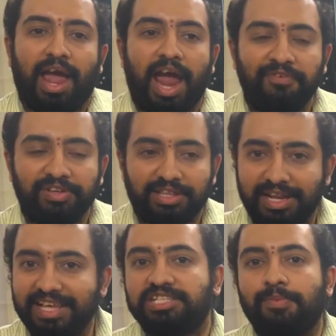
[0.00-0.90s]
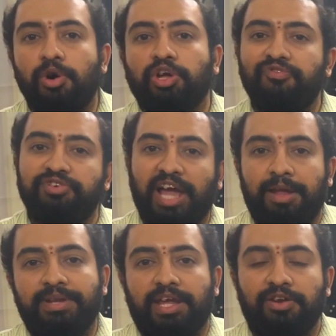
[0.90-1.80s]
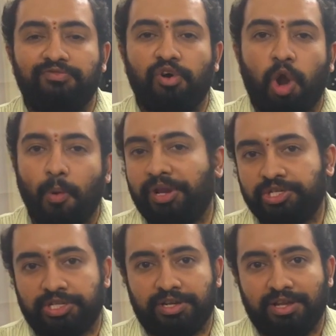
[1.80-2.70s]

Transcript: and with the least amount of time taken for operation.